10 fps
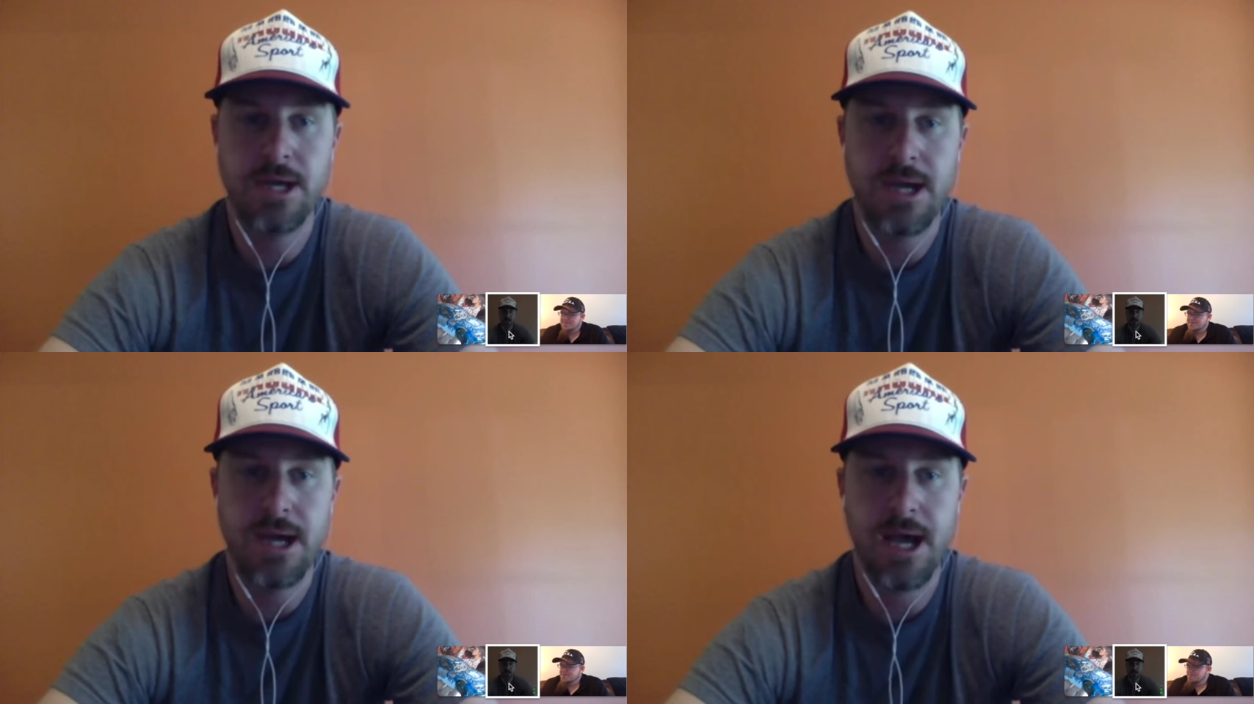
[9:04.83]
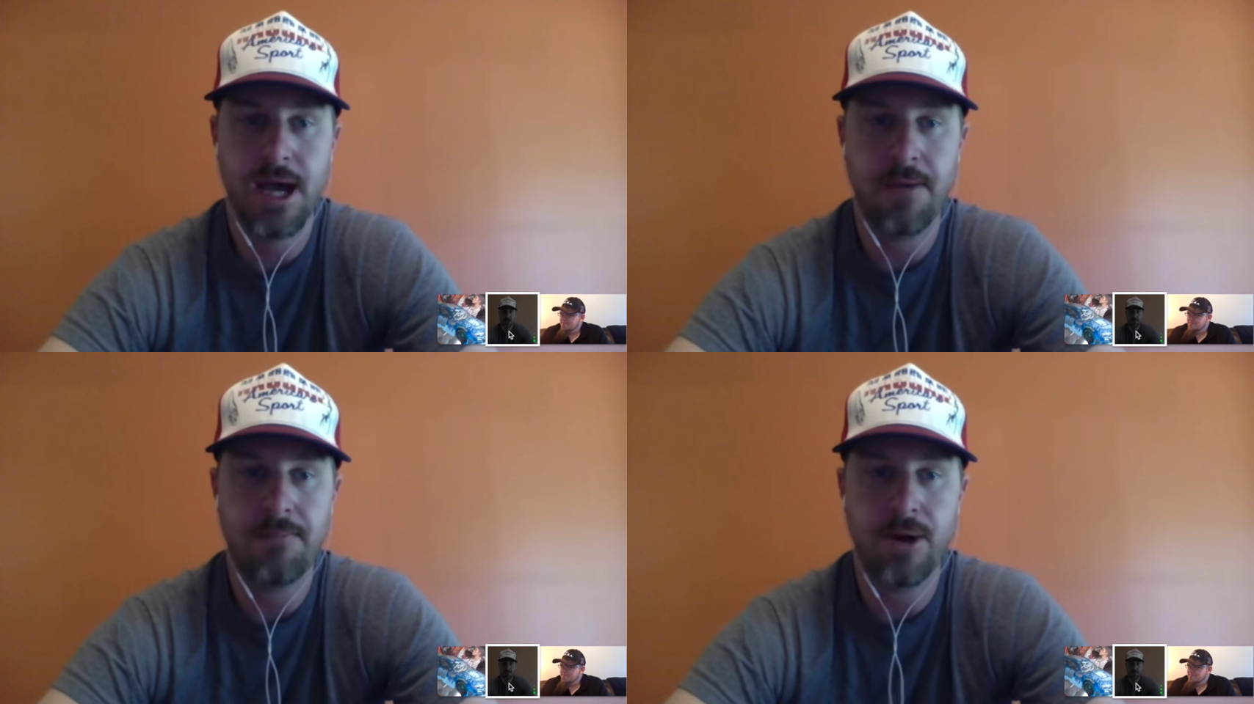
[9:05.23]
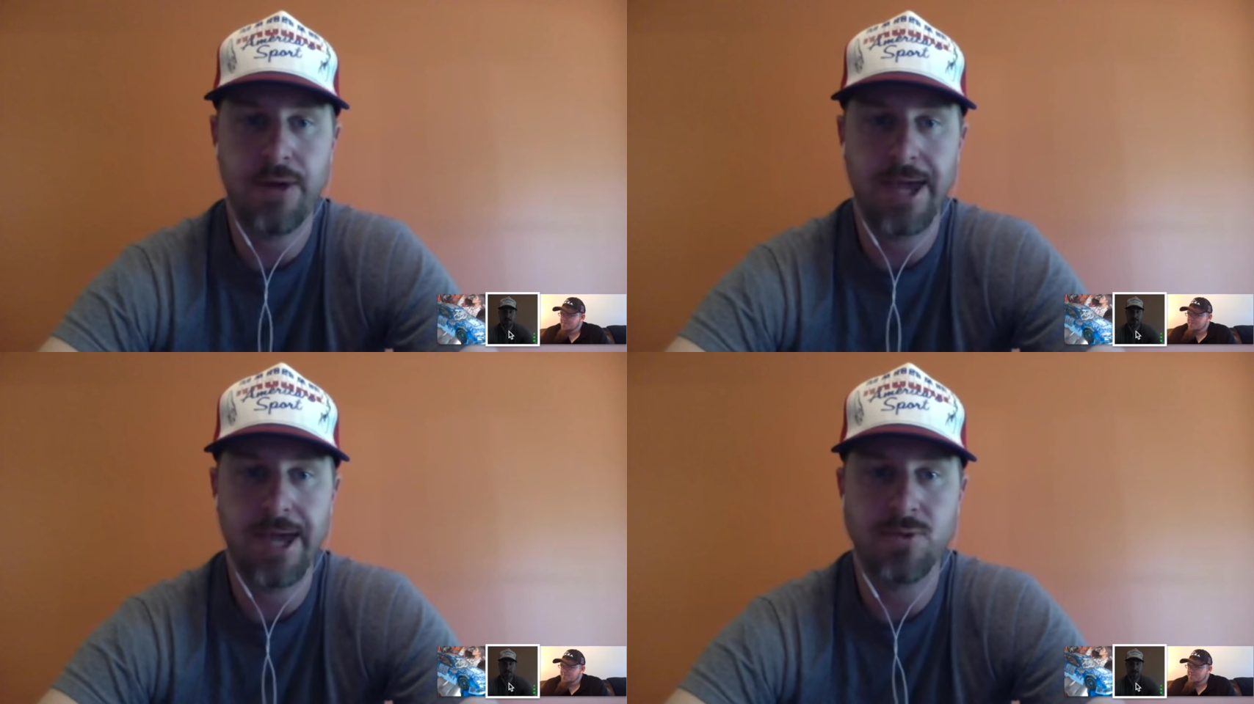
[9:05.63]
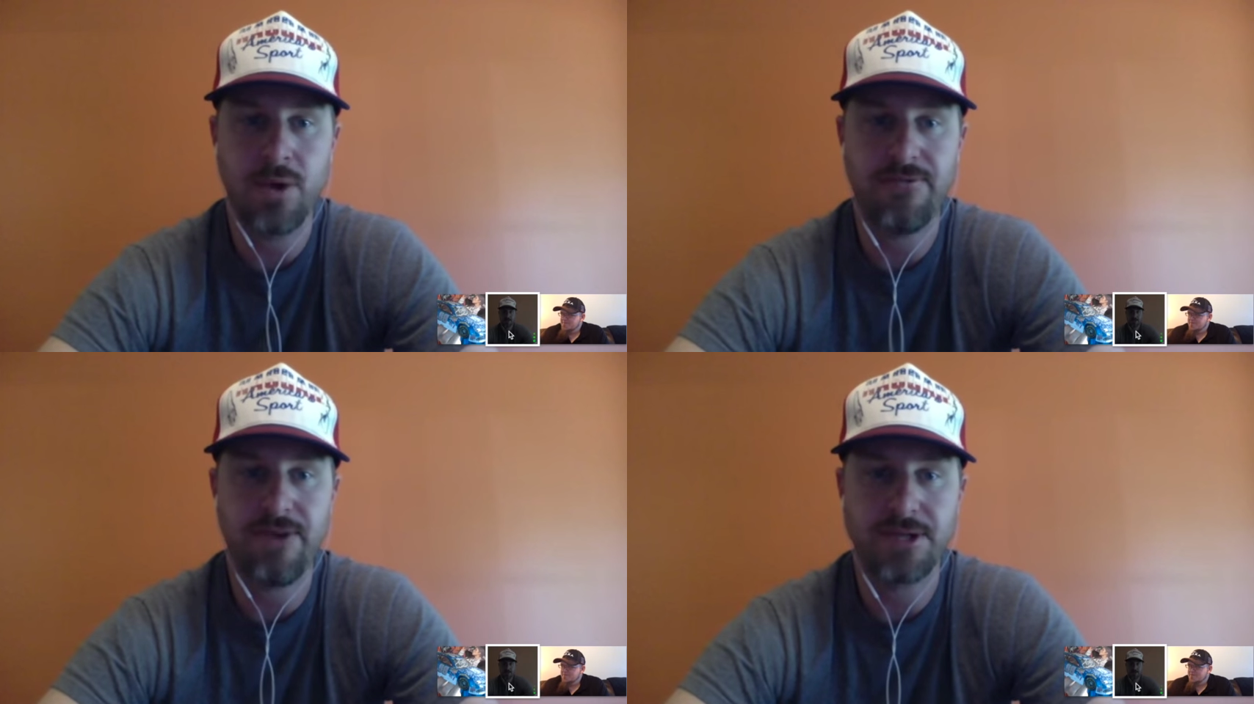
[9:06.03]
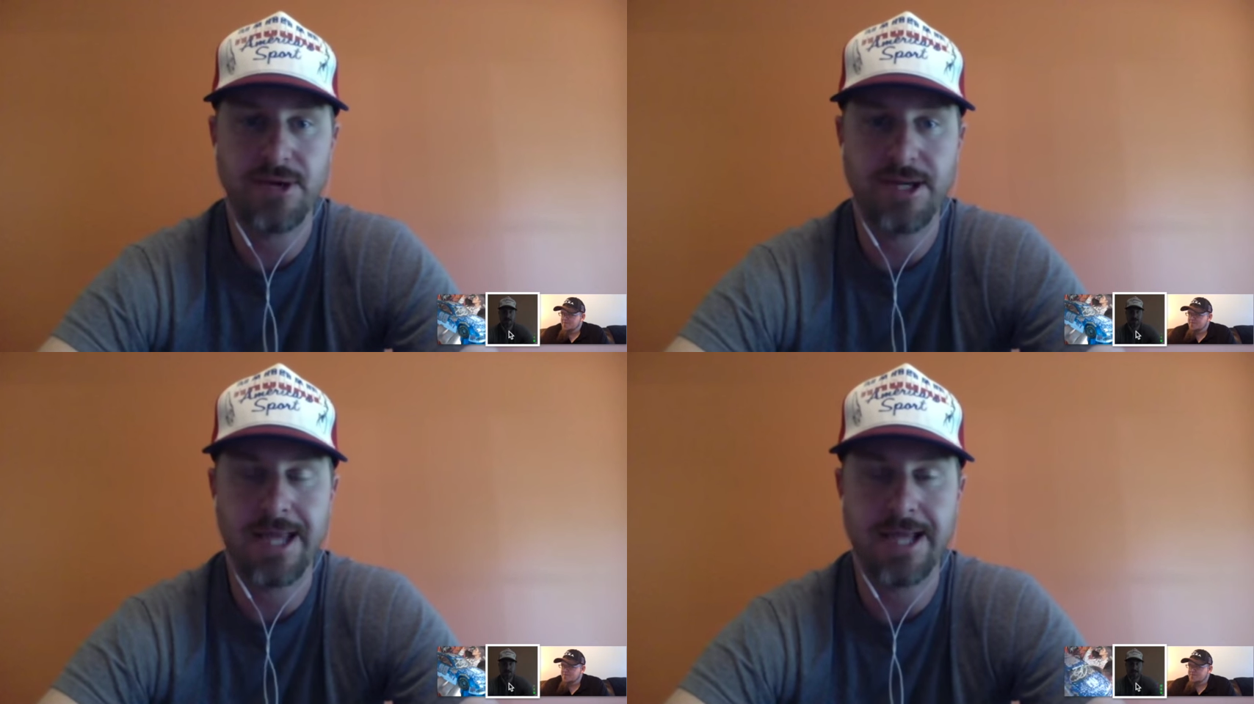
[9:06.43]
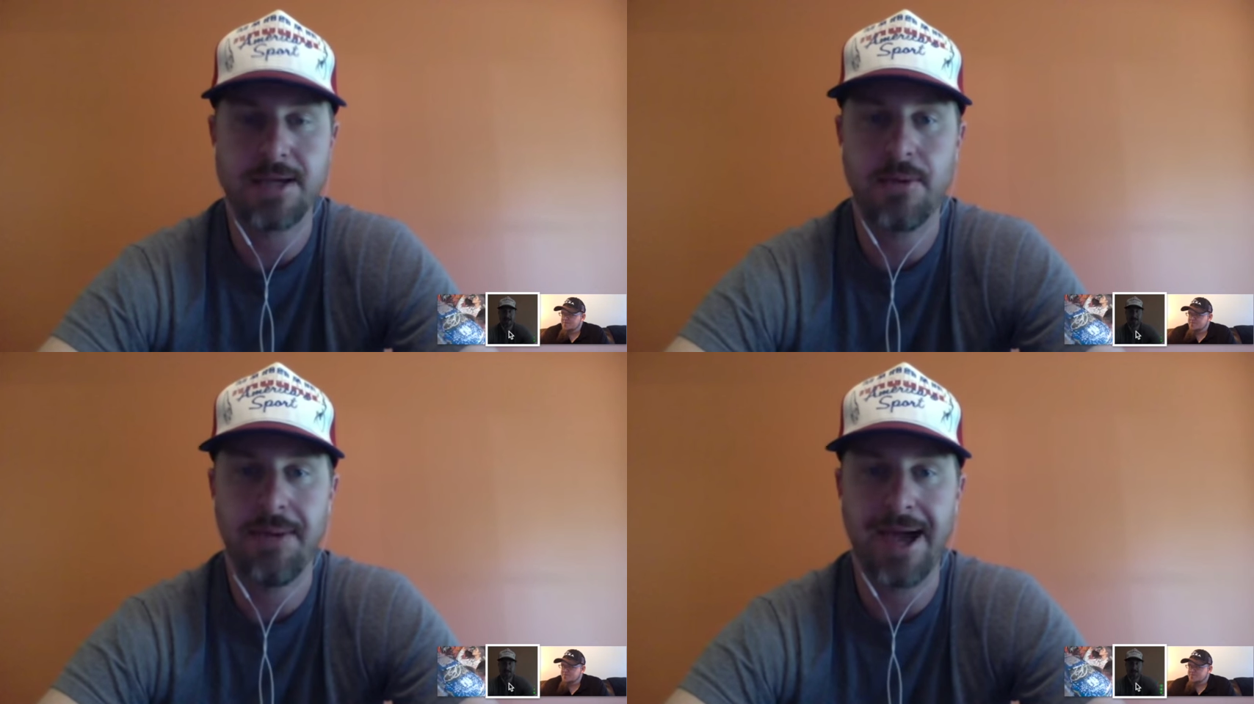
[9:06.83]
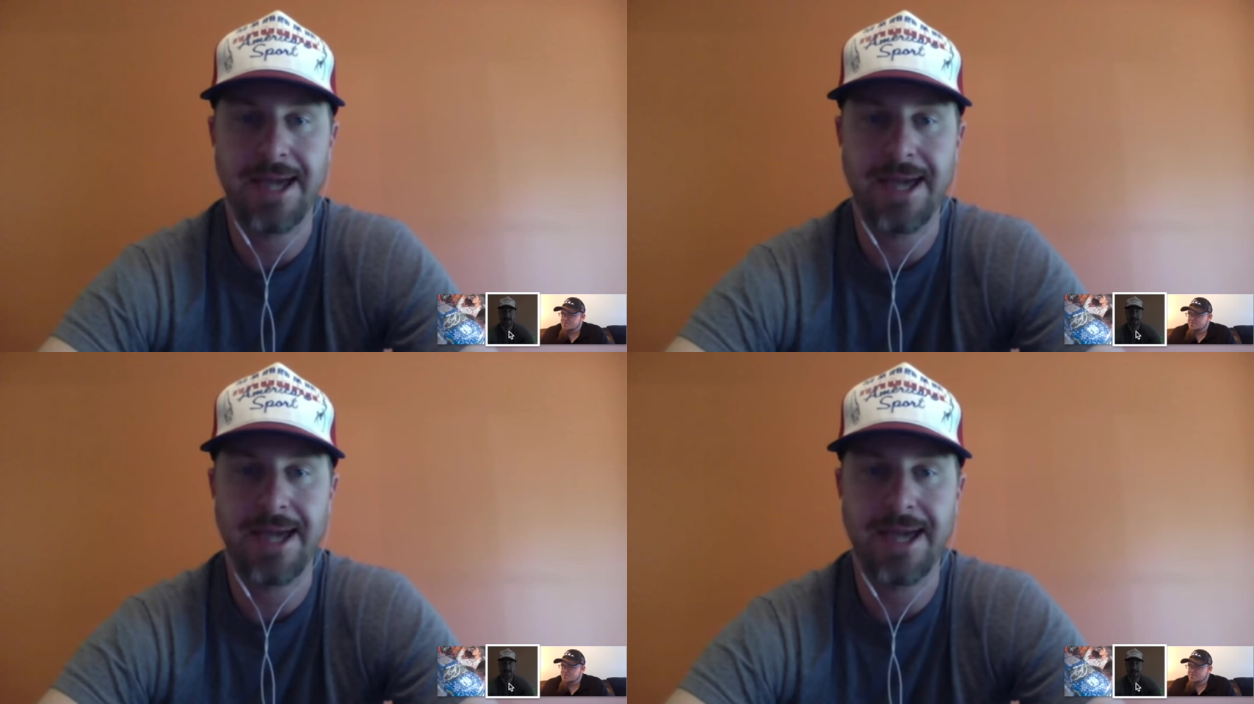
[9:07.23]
but only has 1 victory, and that's coming back